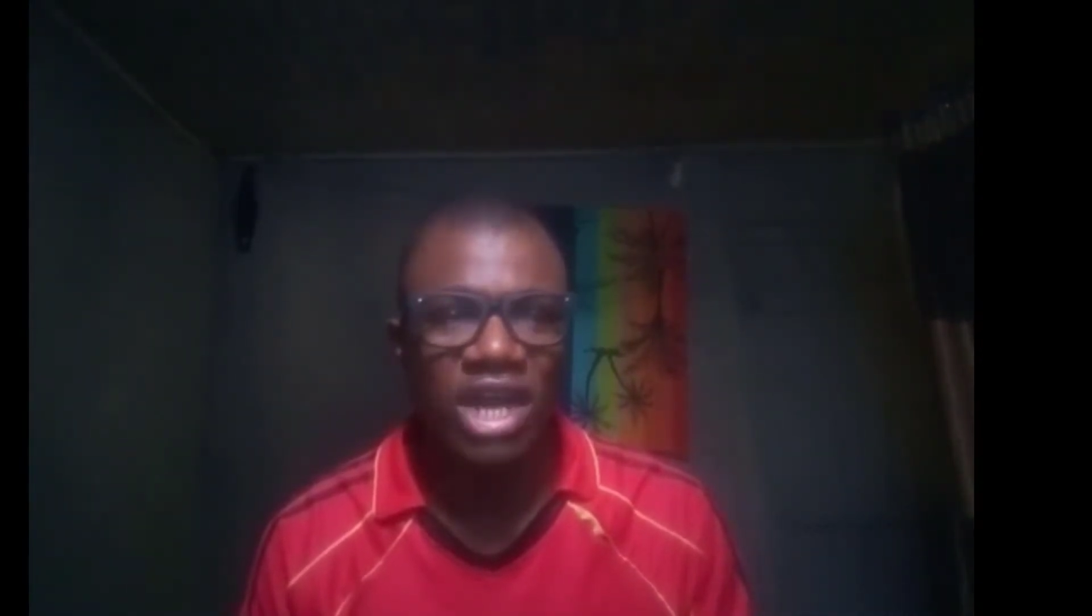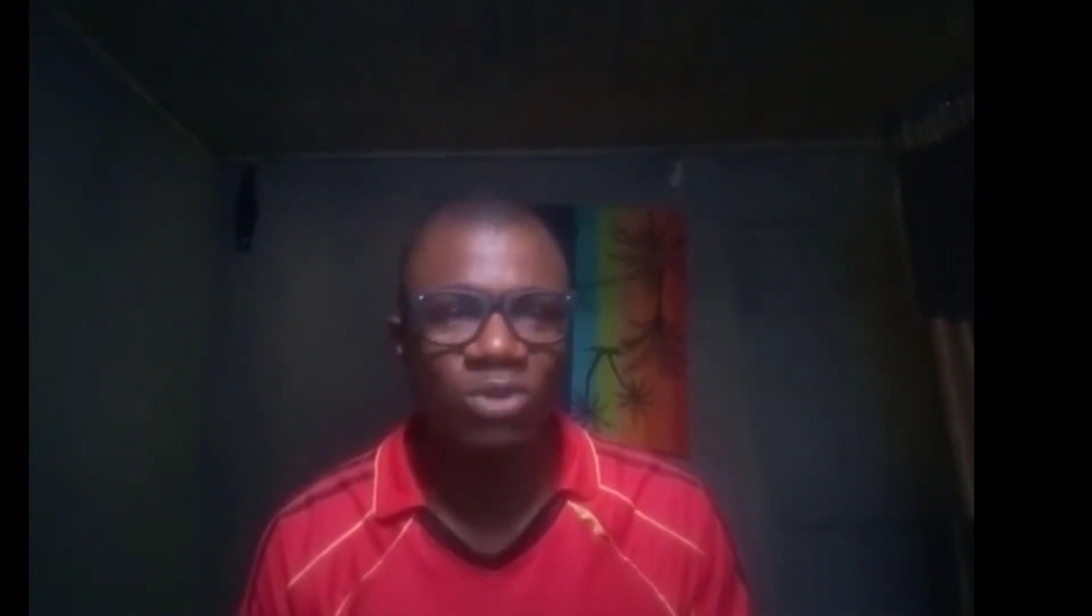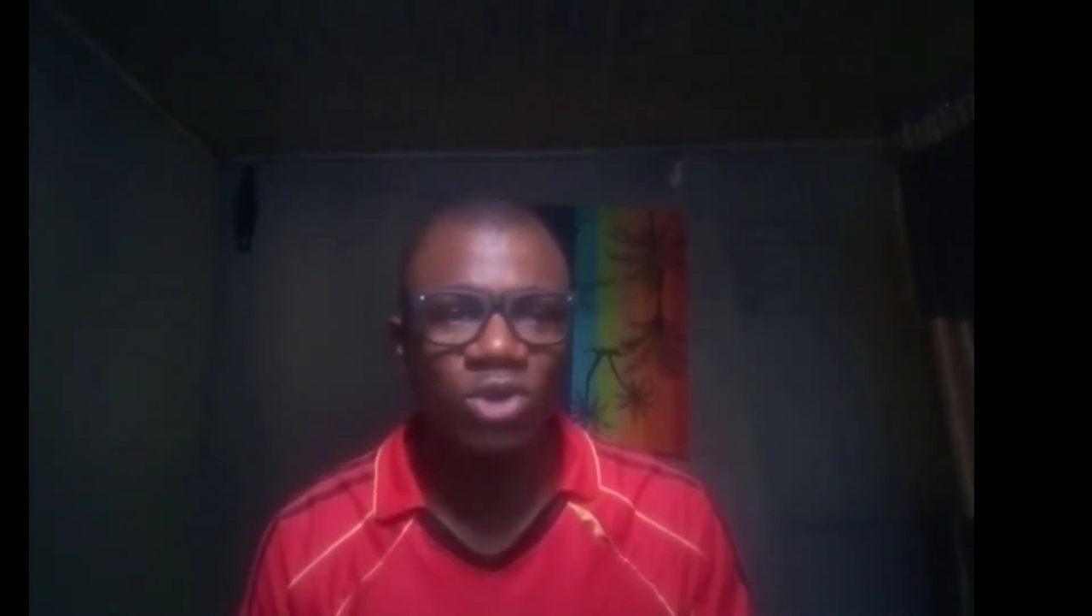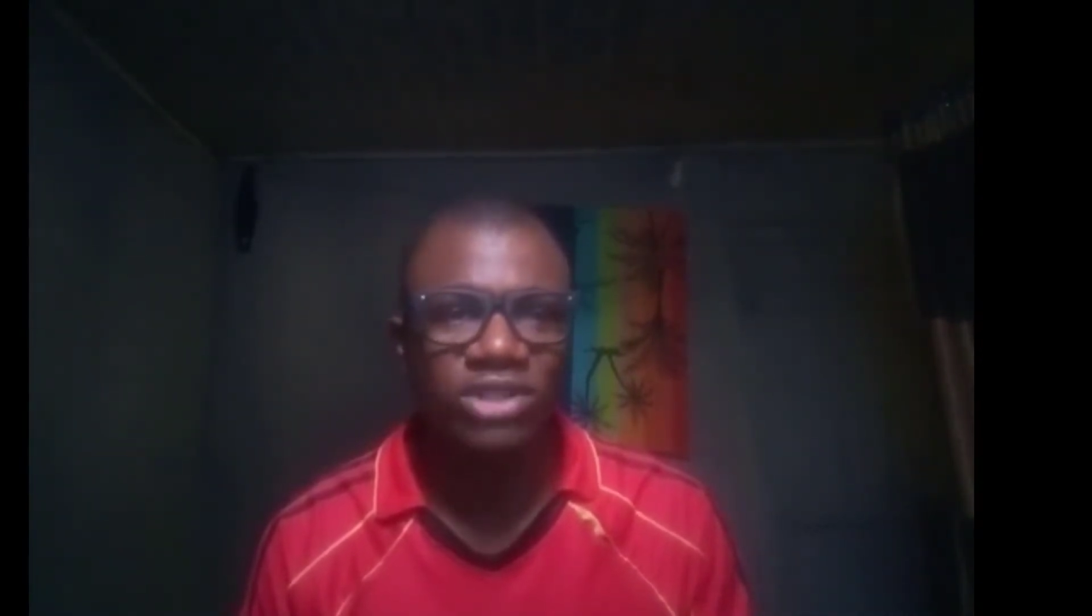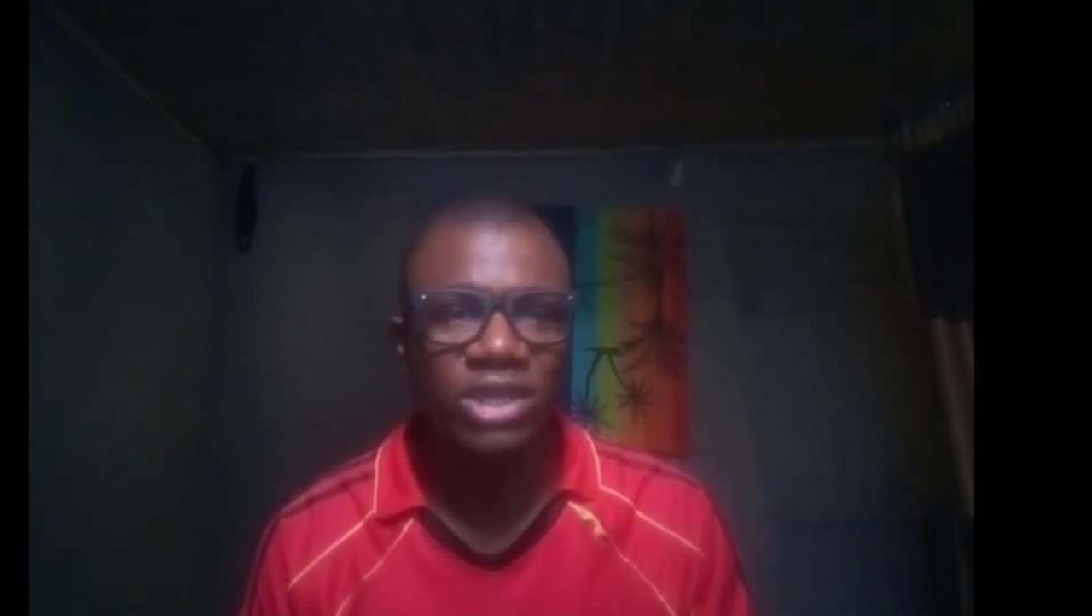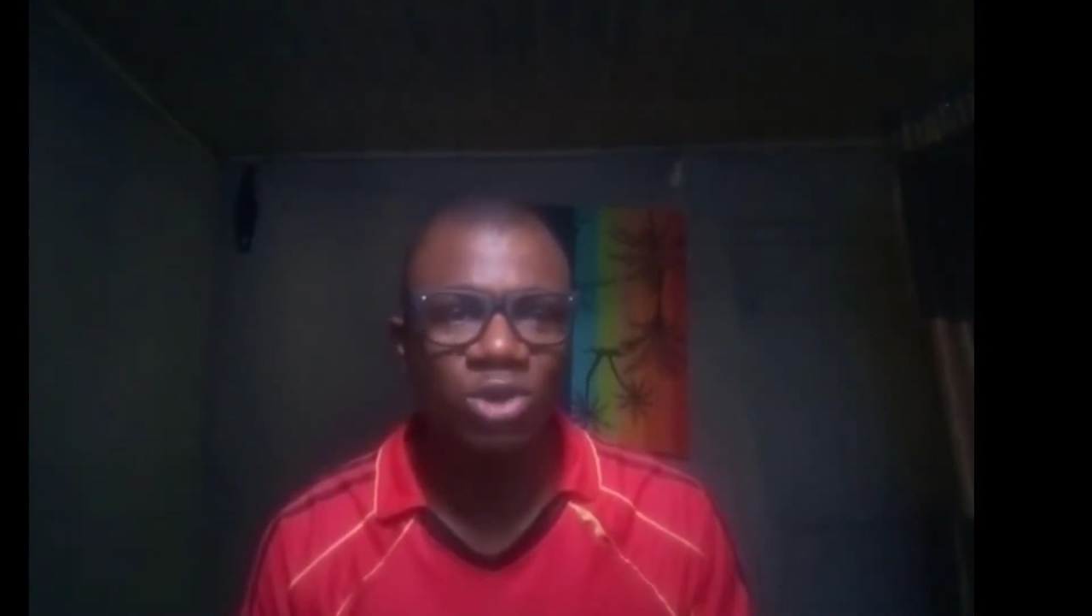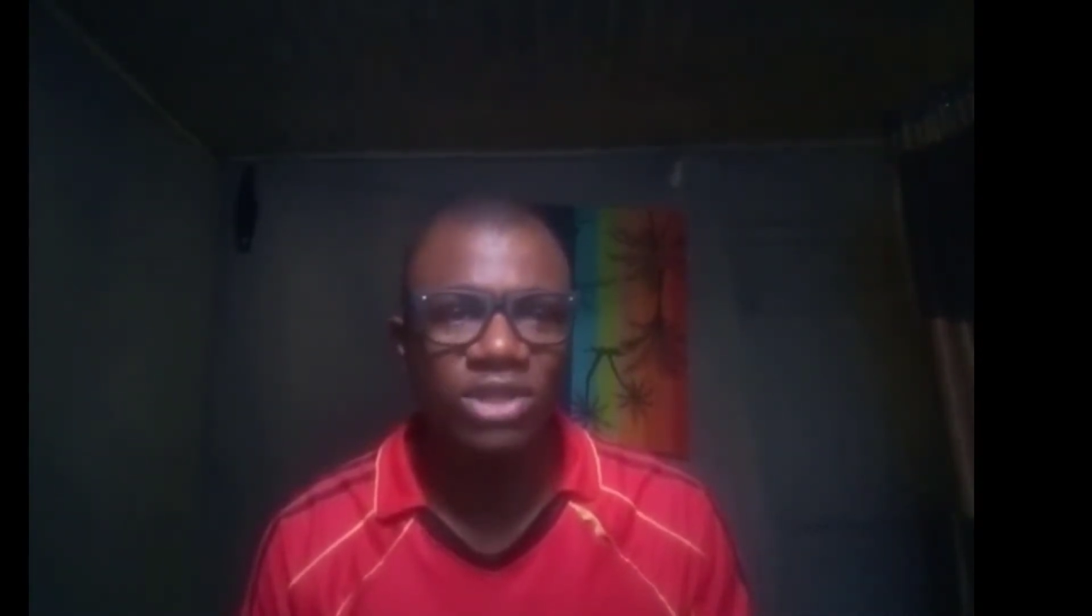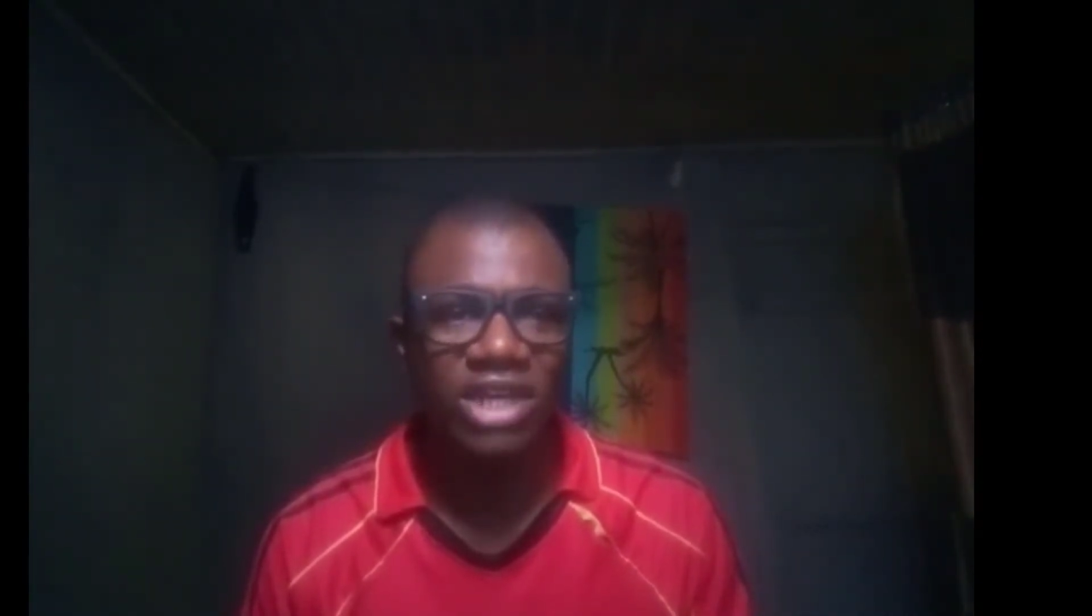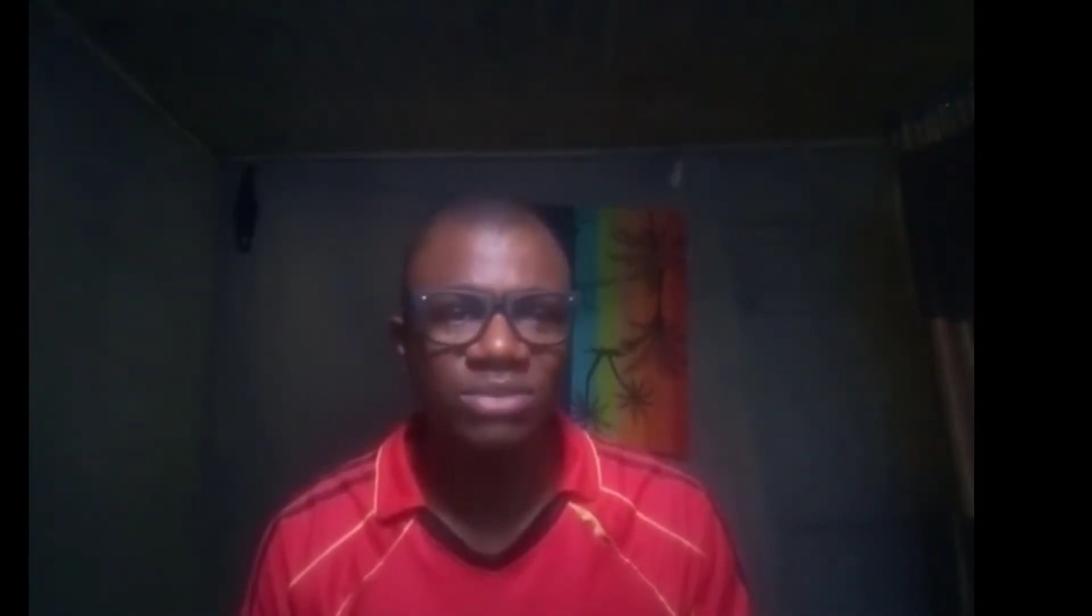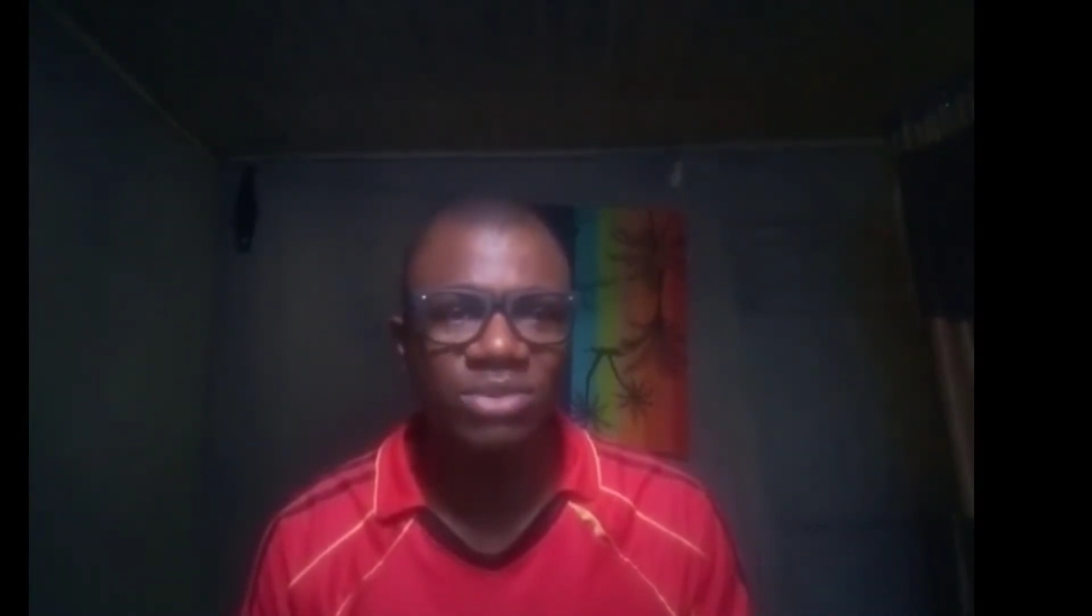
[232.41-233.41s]
And once they
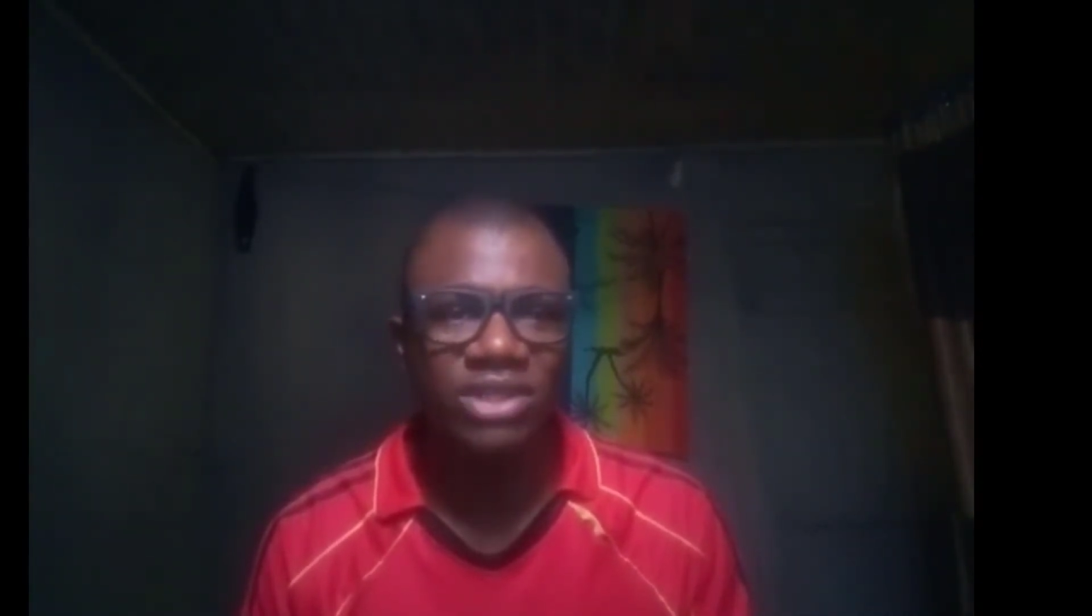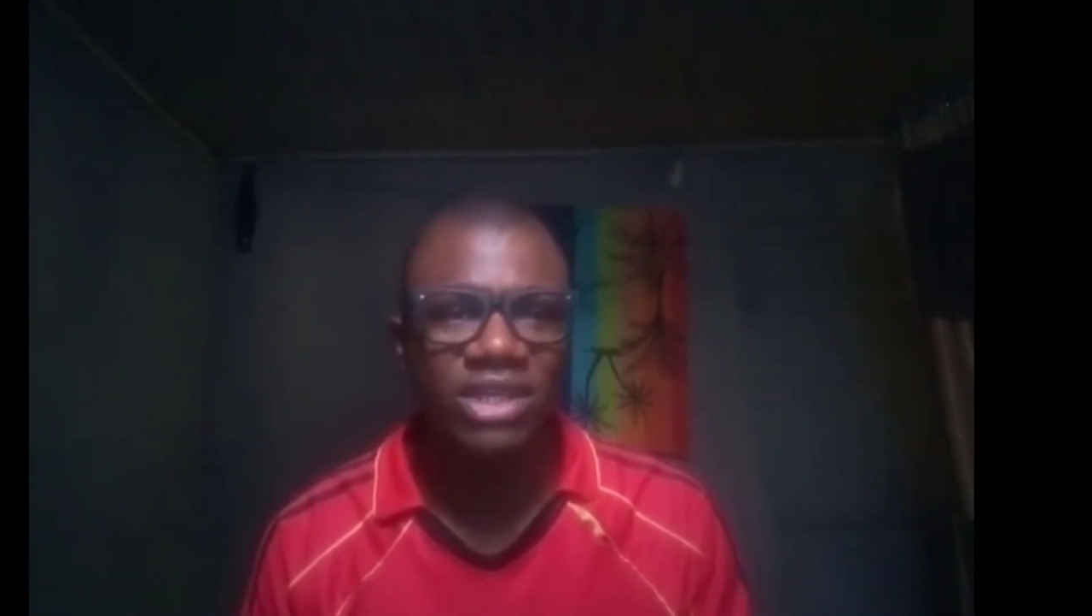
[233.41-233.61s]
contact me,